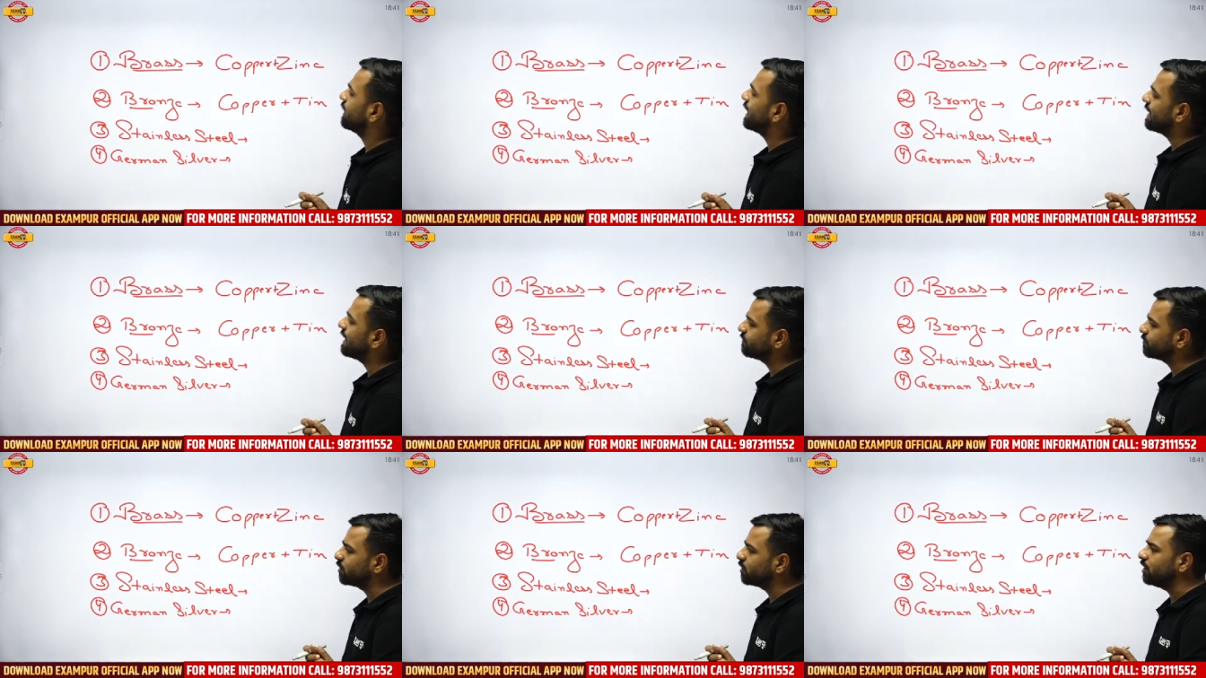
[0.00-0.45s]

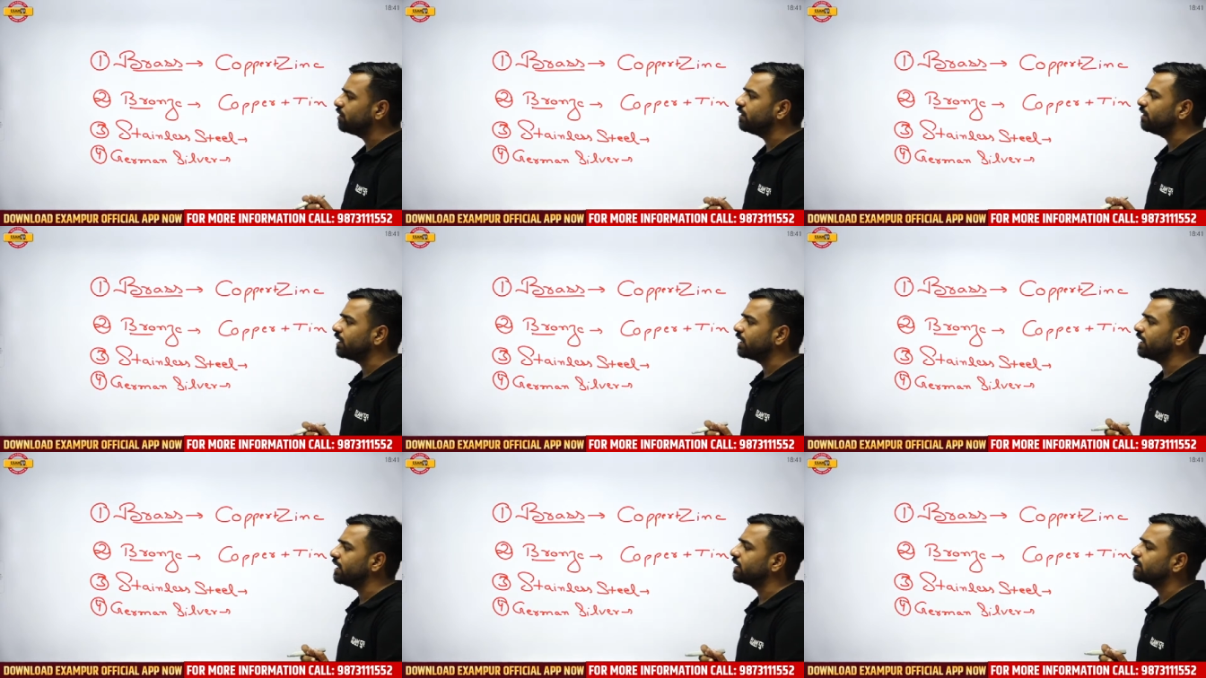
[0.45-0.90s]
zinc
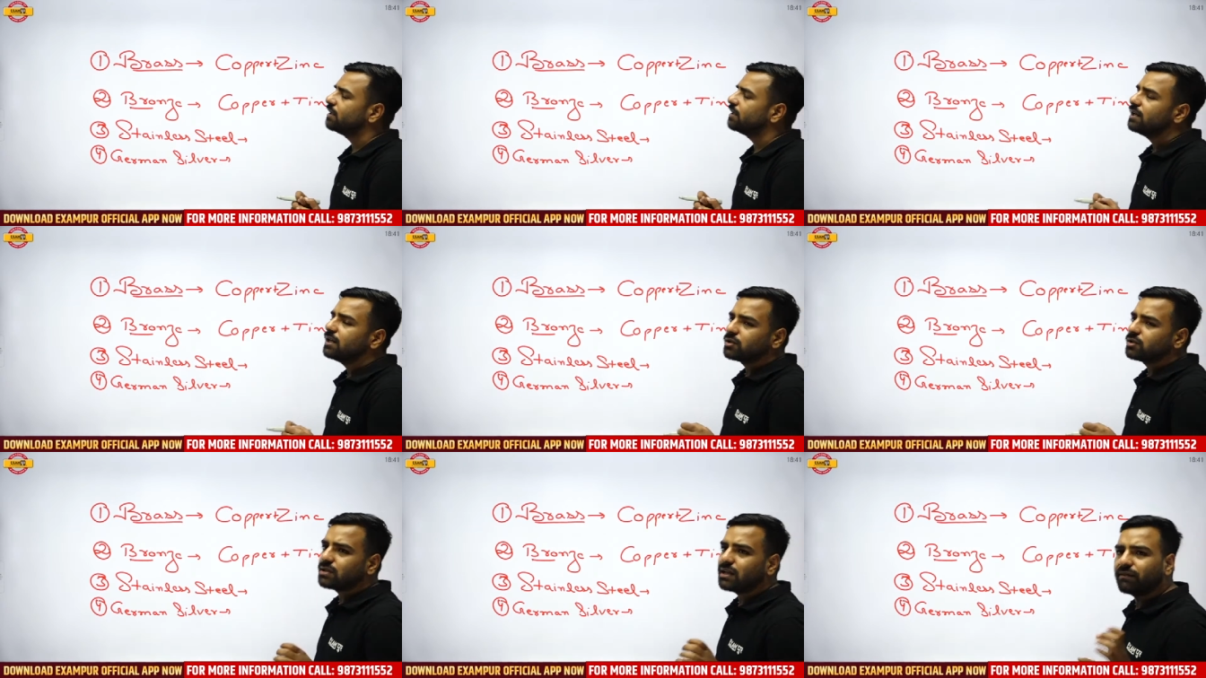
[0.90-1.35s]
mixture.
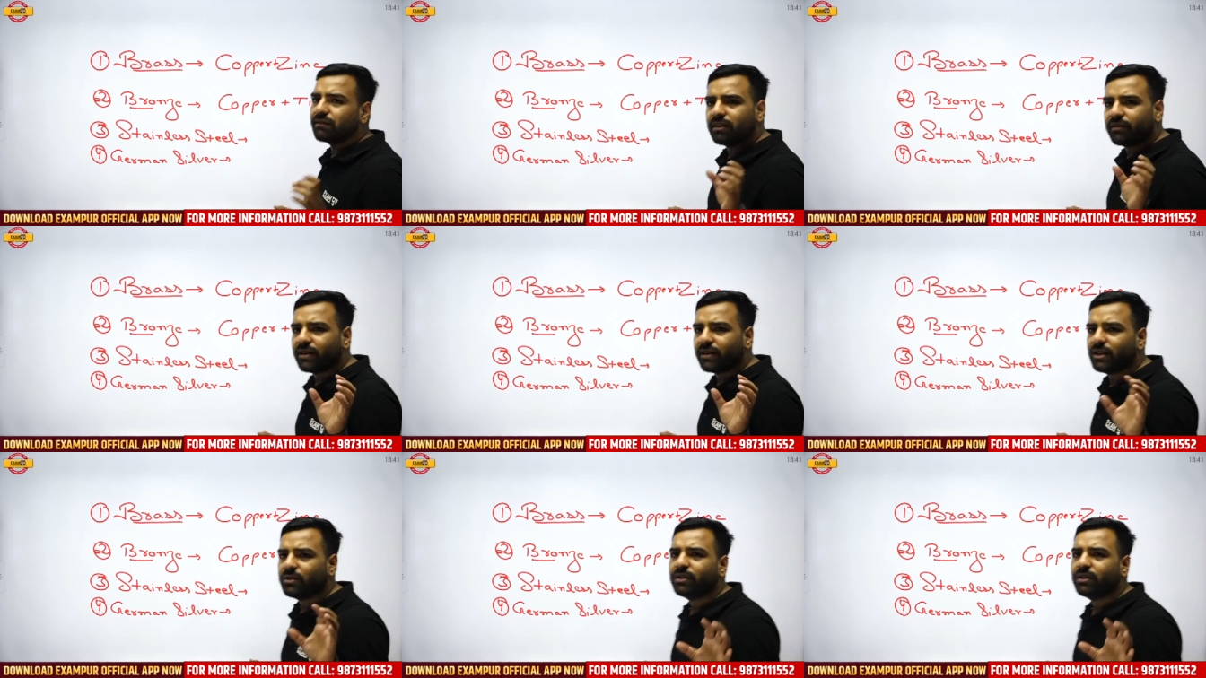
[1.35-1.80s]
Absolutely
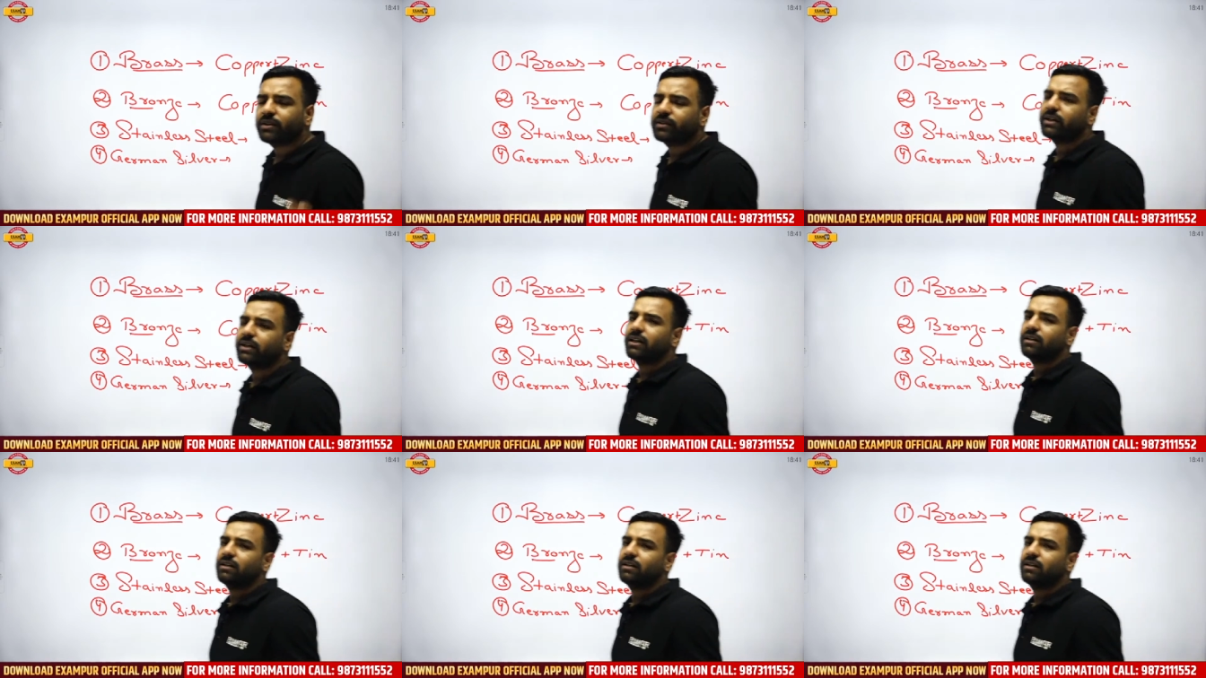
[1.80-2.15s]
correct. So, I have